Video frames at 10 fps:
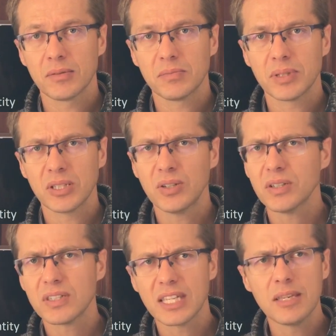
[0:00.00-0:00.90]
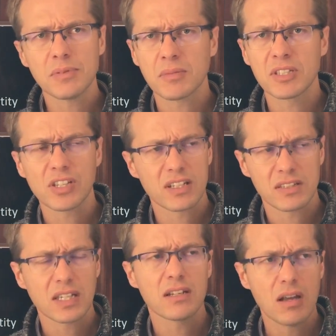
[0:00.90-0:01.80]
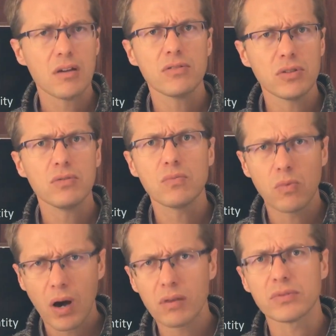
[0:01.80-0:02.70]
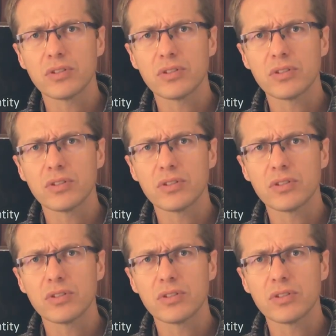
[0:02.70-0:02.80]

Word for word: But God keeps them in check and says, No, you won't.